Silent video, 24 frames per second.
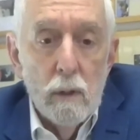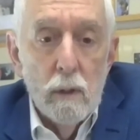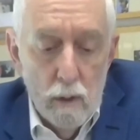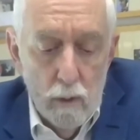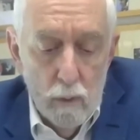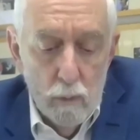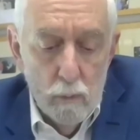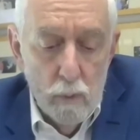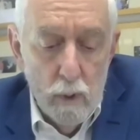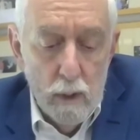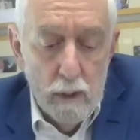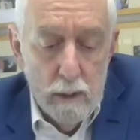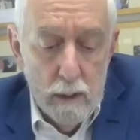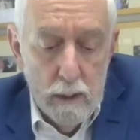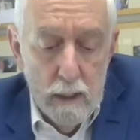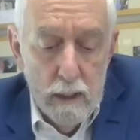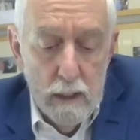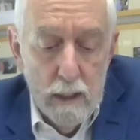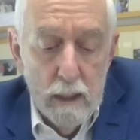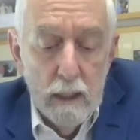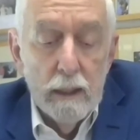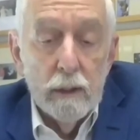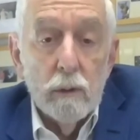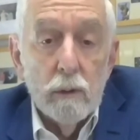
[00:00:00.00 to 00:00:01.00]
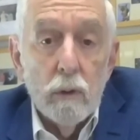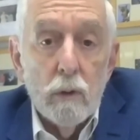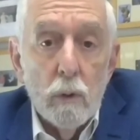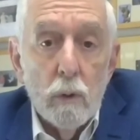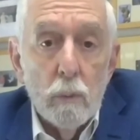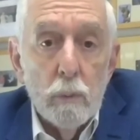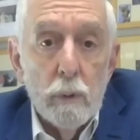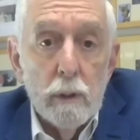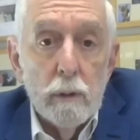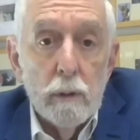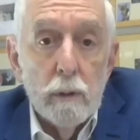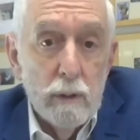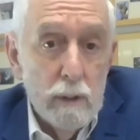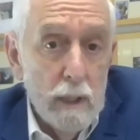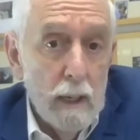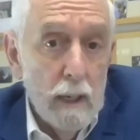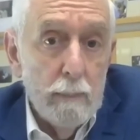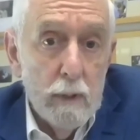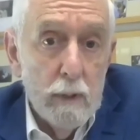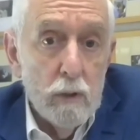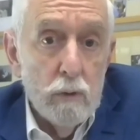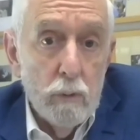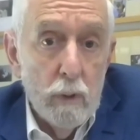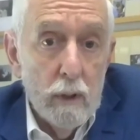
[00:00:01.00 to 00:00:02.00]
Rusty's legal career
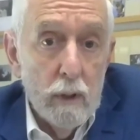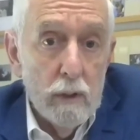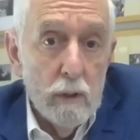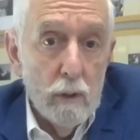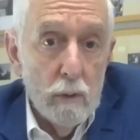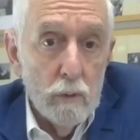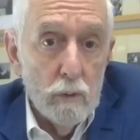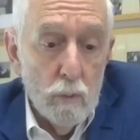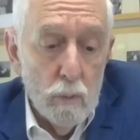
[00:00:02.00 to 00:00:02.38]
demonstrates those